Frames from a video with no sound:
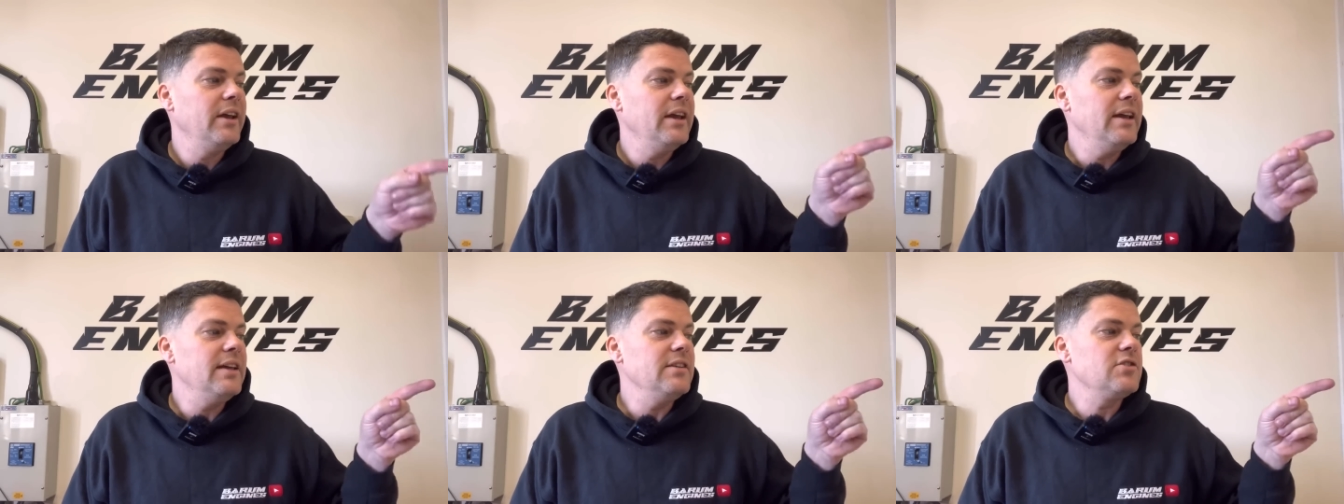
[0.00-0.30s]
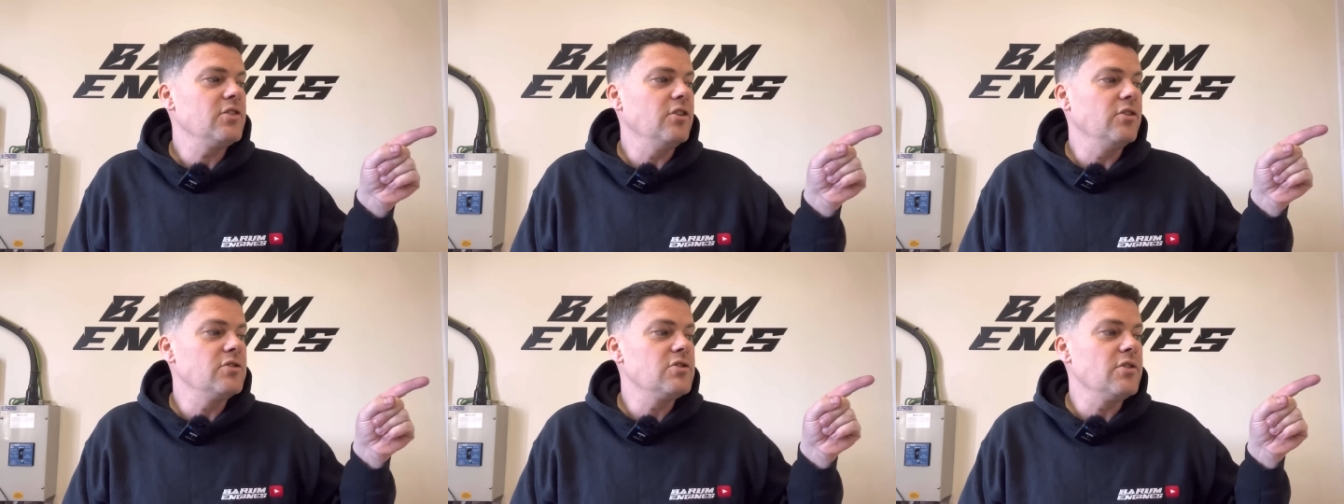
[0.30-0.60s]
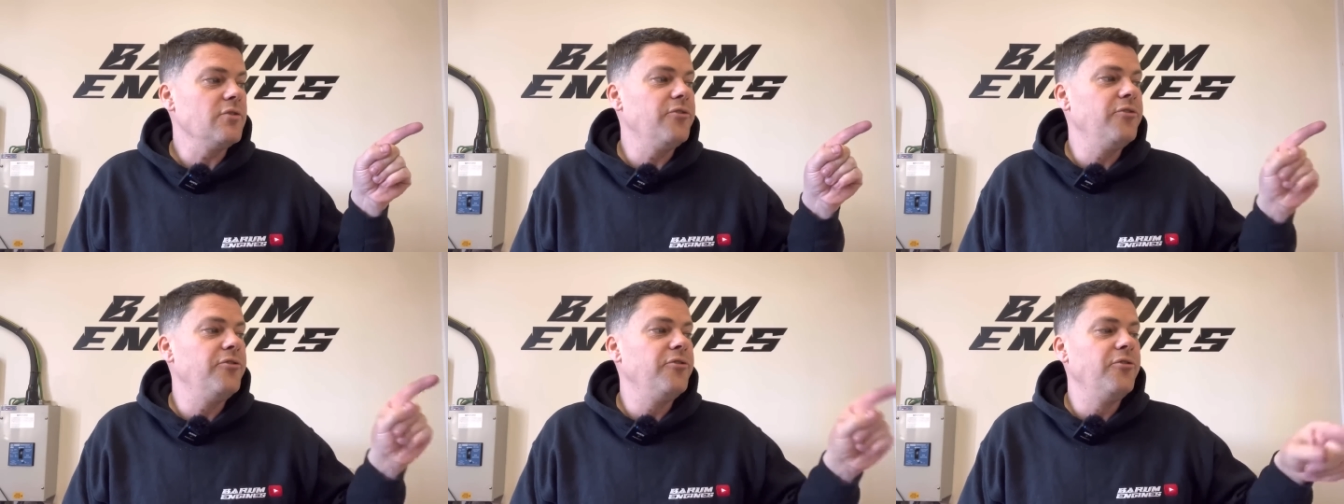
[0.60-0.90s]
it's gone to
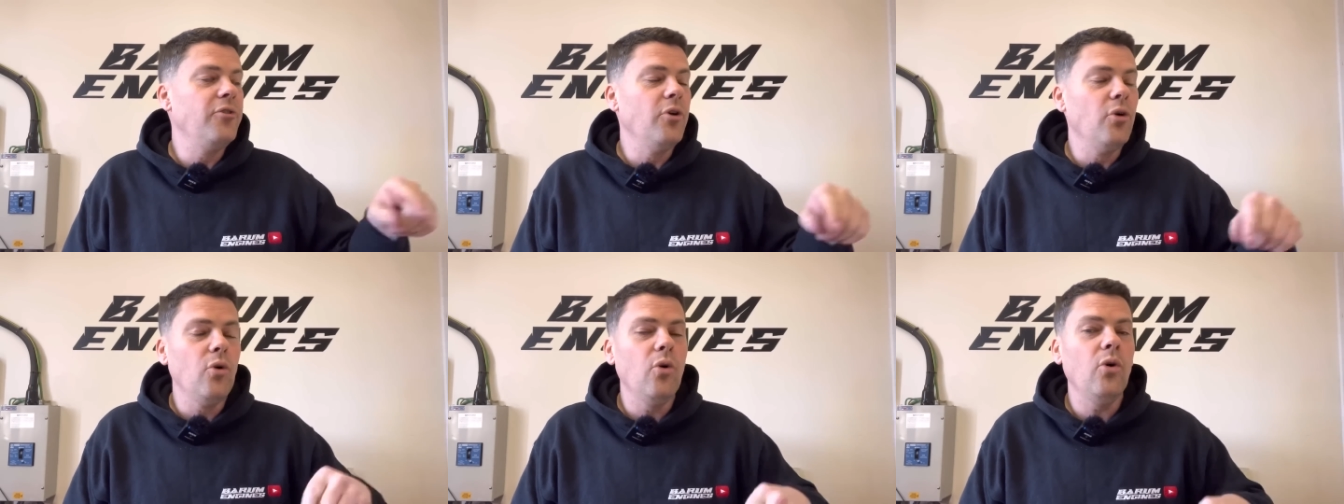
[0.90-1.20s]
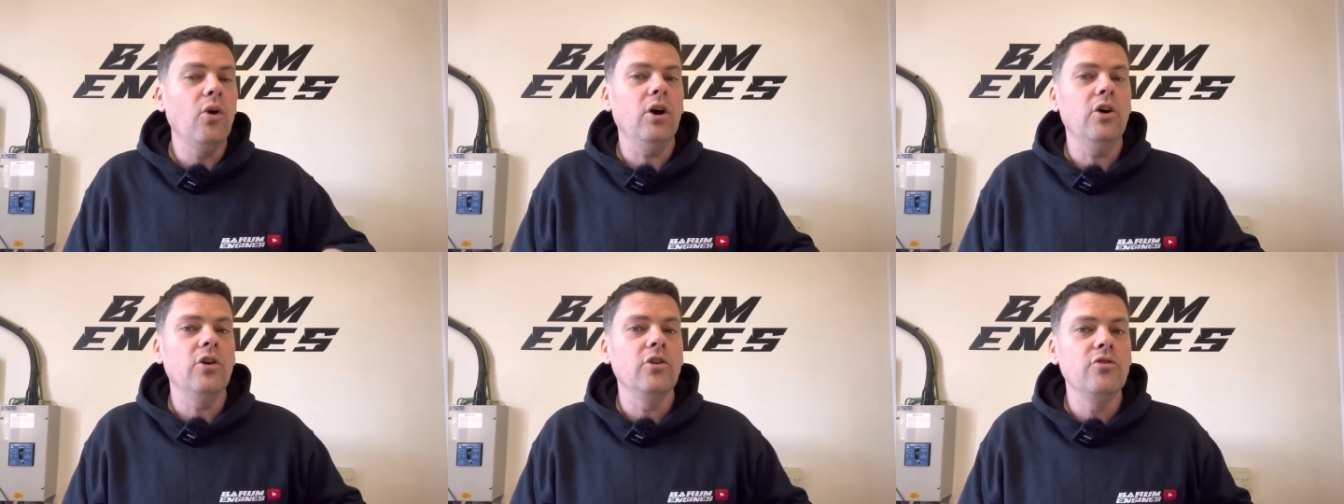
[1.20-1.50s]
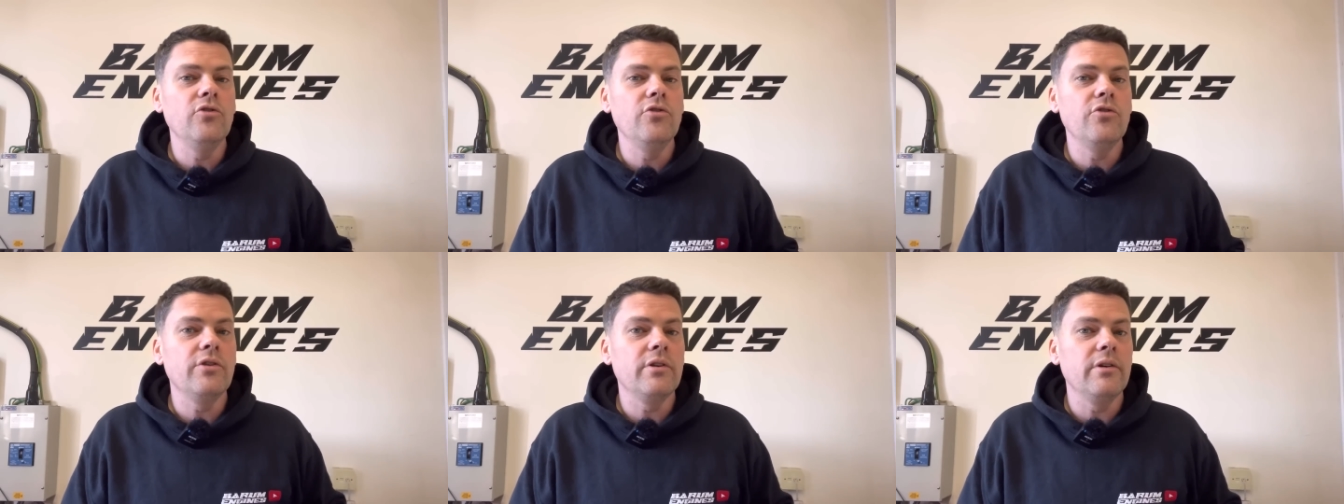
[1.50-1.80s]

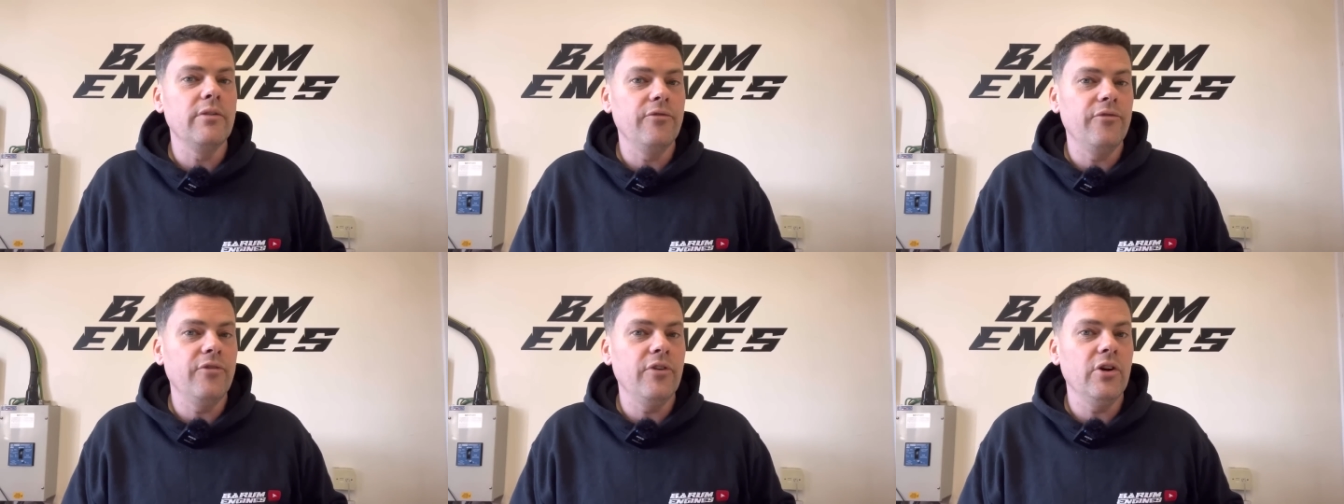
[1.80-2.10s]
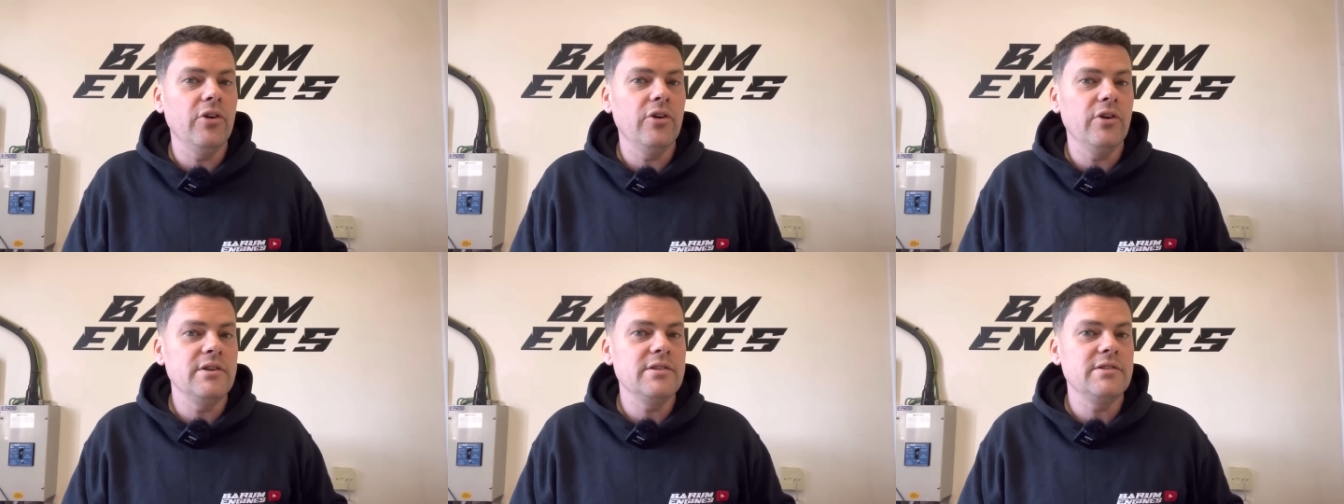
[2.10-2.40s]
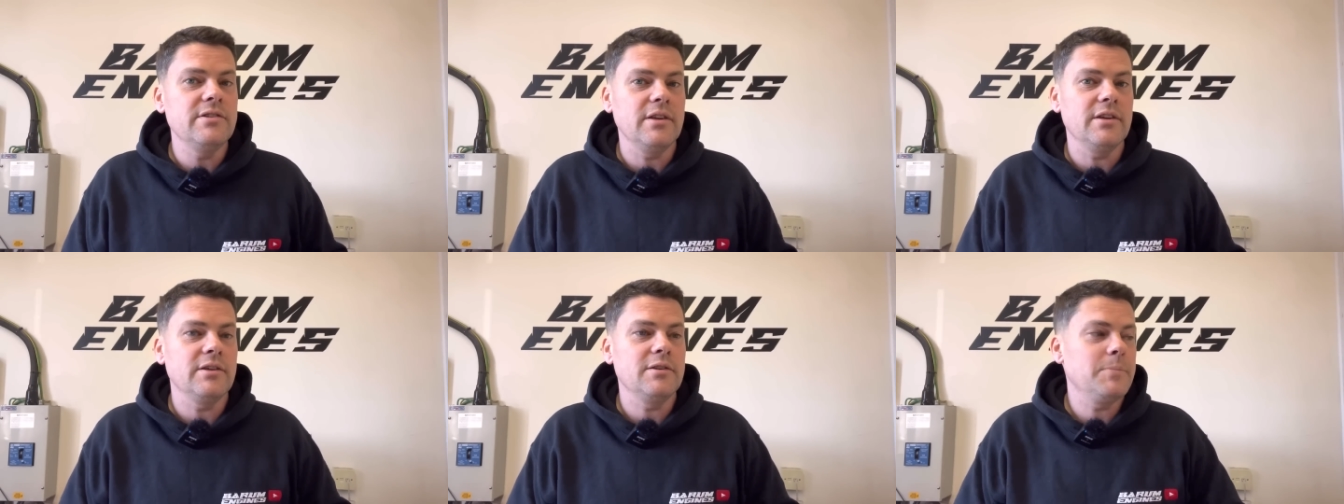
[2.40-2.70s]

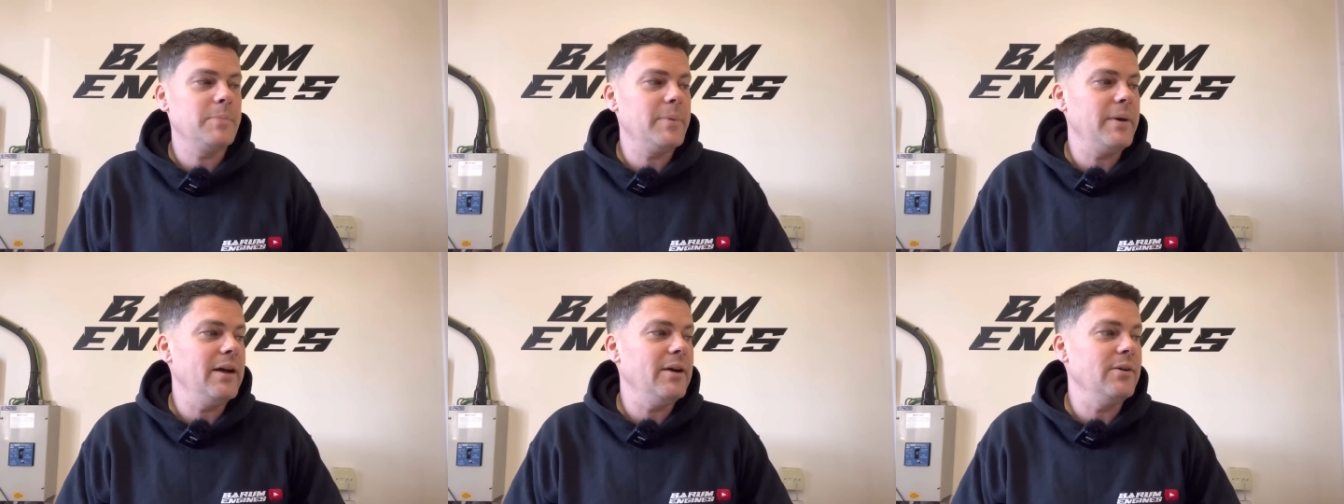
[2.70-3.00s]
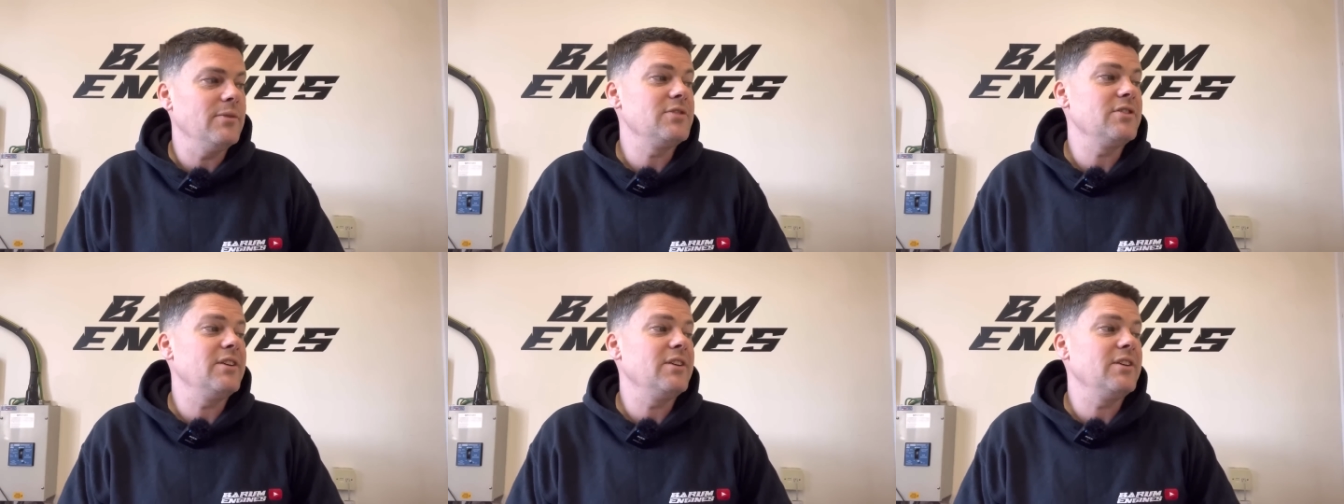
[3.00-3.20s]
£436.